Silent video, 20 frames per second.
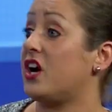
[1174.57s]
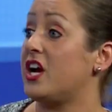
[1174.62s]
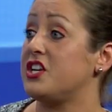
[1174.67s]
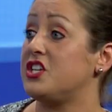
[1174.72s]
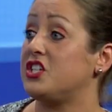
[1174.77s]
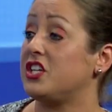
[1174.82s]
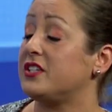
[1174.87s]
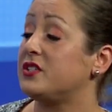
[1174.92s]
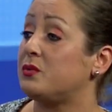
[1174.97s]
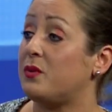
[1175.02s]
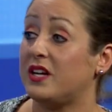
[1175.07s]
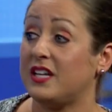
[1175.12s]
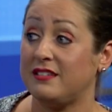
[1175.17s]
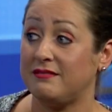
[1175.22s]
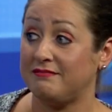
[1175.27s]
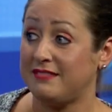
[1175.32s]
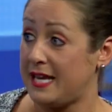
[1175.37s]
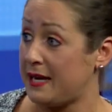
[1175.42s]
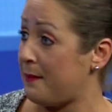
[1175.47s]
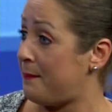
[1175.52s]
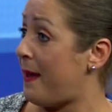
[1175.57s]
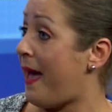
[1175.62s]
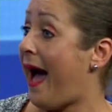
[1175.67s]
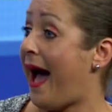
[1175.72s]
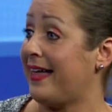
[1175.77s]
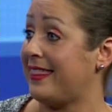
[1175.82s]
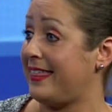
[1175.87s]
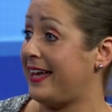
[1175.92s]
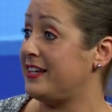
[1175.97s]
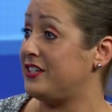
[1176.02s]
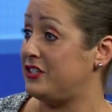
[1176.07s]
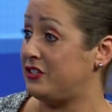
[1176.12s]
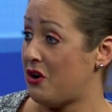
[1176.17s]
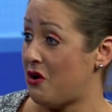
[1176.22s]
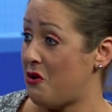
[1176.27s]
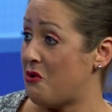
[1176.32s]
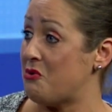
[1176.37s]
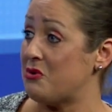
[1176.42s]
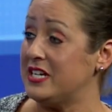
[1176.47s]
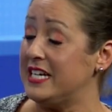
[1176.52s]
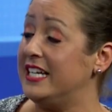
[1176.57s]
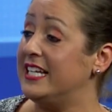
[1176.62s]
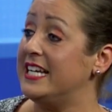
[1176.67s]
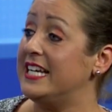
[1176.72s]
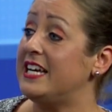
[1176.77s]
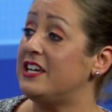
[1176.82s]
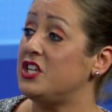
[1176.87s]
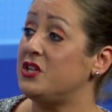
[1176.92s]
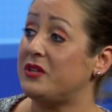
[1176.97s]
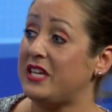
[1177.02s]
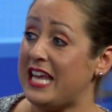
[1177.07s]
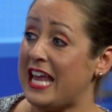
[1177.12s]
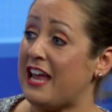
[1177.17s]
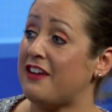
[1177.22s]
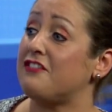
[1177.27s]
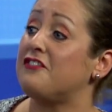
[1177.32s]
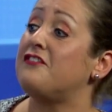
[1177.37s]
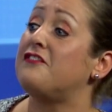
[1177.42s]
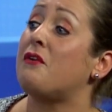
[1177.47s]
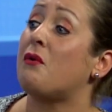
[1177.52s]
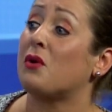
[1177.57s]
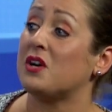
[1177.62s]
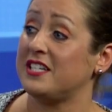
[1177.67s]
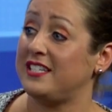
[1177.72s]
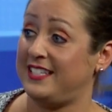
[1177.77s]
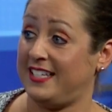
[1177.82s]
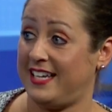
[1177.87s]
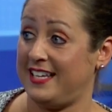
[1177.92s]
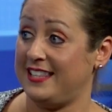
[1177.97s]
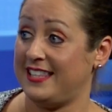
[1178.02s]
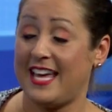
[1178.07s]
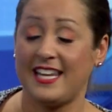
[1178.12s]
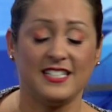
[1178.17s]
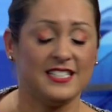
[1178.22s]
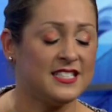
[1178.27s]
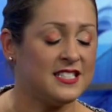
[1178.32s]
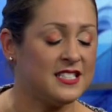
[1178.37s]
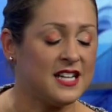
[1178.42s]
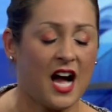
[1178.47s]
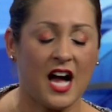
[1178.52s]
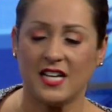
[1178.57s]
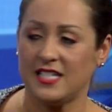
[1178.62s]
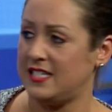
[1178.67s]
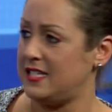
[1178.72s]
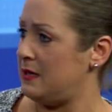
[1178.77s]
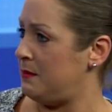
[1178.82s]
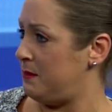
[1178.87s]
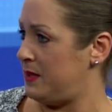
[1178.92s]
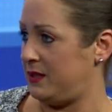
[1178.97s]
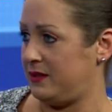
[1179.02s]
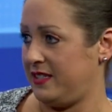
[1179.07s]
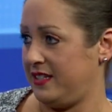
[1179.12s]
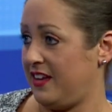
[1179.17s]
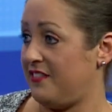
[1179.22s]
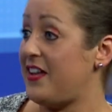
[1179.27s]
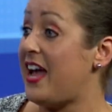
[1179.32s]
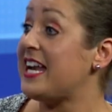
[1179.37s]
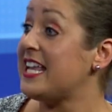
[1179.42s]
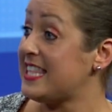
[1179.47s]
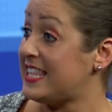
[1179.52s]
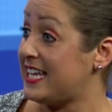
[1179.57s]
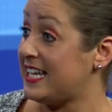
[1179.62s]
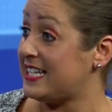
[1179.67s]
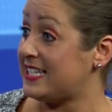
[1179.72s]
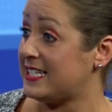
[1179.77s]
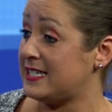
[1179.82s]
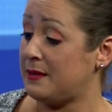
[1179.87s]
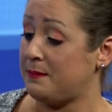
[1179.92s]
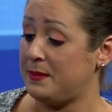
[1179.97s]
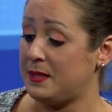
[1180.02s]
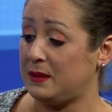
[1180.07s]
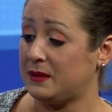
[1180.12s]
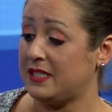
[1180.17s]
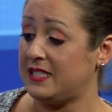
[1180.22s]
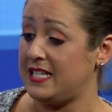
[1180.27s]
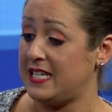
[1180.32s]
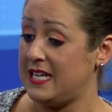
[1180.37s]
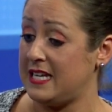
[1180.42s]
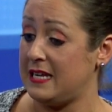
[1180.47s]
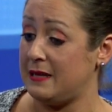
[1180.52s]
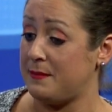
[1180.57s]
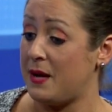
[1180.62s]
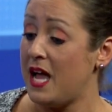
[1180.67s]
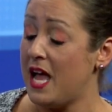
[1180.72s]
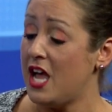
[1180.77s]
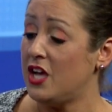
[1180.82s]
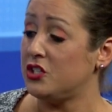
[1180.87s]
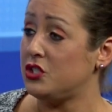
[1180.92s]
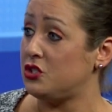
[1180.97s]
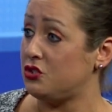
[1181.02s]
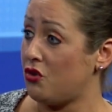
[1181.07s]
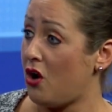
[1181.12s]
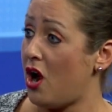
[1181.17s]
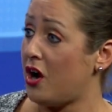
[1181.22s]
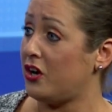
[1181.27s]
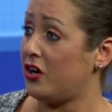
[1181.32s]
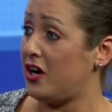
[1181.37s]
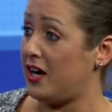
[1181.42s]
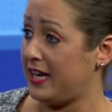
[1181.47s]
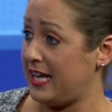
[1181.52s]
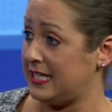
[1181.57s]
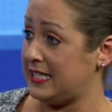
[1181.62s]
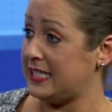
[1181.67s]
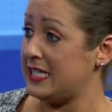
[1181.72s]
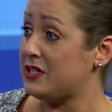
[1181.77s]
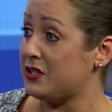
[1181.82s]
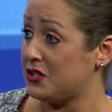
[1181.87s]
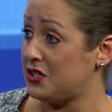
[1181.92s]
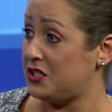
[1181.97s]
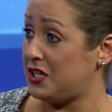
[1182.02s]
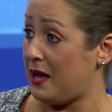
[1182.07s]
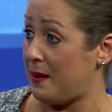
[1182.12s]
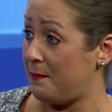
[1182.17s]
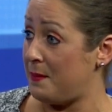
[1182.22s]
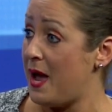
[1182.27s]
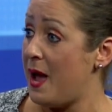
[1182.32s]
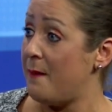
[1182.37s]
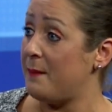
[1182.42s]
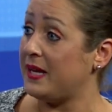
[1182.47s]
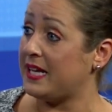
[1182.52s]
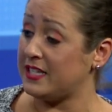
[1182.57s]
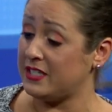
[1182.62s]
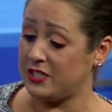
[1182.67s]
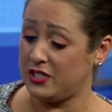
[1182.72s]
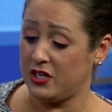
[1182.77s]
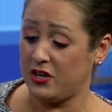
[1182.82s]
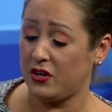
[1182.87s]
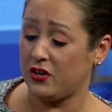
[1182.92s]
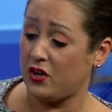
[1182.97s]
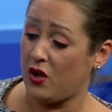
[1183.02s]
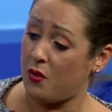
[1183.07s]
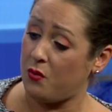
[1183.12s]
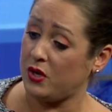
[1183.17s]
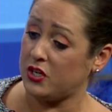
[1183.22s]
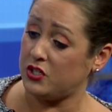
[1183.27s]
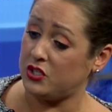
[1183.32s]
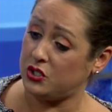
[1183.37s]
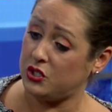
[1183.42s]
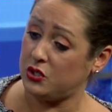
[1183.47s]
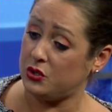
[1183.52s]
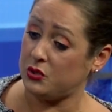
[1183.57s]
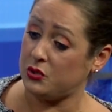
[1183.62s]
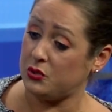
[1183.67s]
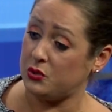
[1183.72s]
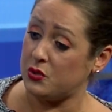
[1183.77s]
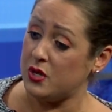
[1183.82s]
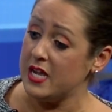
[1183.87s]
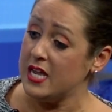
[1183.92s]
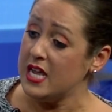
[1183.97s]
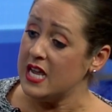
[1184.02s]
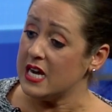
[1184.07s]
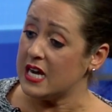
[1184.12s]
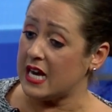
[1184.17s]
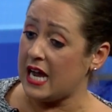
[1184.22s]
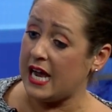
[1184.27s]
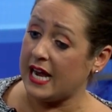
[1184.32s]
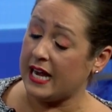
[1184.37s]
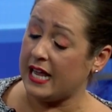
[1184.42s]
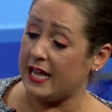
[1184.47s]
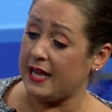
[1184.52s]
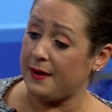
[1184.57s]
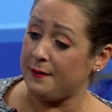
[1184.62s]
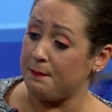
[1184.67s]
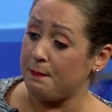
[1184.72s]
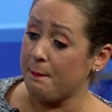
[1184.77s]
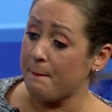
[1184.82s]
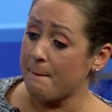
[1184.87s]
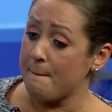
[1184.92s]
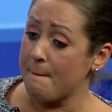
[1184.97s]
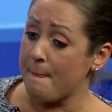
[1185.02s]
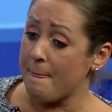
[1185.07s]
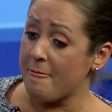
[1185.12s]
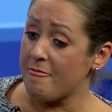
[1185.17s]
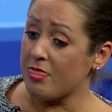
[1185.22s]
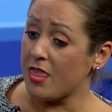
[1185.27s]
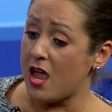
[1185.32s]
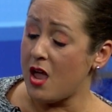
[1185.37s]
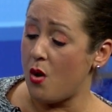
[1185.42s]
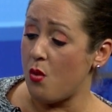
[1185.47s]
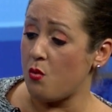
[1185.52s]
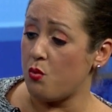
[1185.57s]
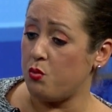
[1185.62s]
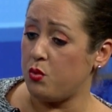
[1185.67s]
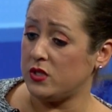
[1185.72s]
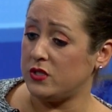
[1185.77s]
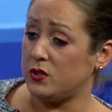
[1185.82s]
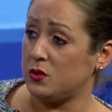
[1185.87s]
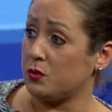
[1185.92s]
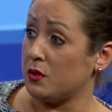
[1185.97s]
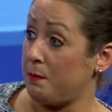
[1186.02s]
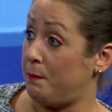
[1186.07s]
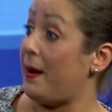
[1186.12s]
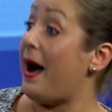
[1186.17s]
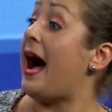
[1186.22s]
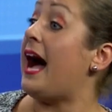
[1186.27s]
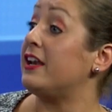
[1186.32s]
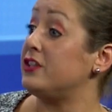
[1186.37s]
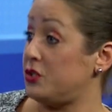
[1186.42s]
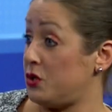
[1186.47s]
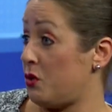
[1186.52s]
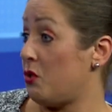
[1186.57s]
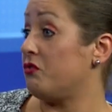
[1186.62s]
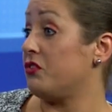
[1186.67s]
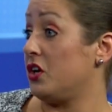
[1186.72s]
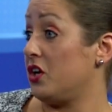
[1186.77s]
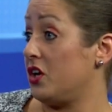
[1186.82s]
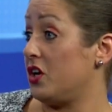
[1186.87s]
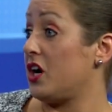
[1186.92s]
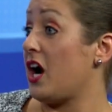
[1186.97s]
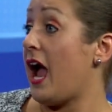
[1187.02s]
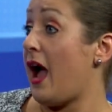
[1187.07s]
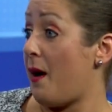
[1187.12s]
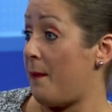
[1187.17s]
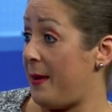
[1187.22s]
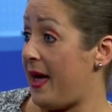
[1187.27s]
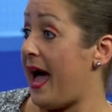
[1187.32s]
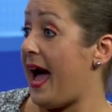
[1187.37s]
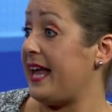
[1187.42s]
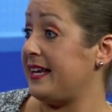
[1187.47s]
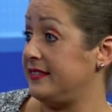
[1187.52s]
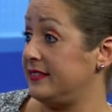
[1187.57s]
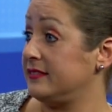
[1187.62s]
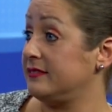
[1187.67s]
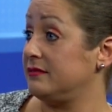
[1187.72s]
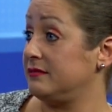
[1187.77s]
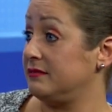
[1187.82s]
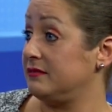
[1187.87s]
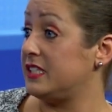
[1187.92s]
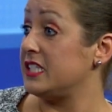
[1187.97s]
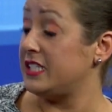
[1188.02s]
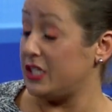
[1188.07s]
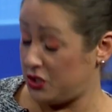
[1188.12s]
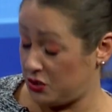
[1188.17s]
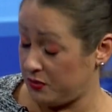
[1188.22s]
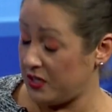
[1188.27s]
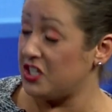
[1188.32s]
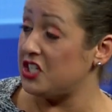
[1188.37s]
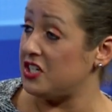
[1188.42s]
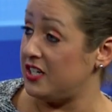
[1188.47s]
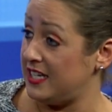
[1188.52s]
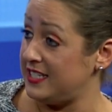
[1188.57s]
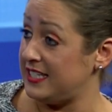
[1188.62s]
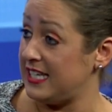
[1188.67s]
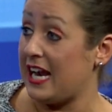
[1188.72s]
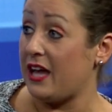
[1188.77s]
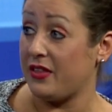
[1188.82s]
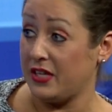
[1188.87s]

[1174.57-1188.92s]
I just want to take a bath. I don't, you can't force it. That is not team building. If anything, it's going to build a team stronger against leadership because they're going to kind of, what's the word, bond over how bad the situation is and how